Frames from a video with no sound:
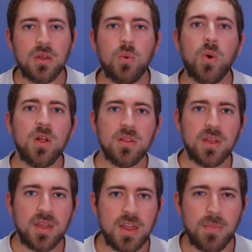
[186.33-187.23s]
Well,
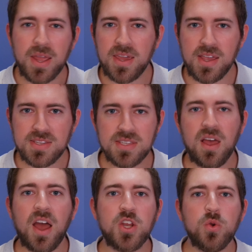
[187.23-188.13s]
in my case,
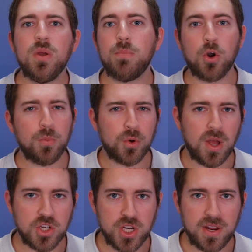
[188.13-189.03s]
I do it per
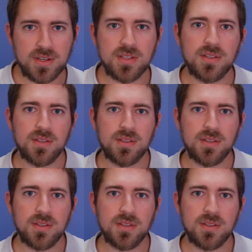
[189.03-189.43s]
project.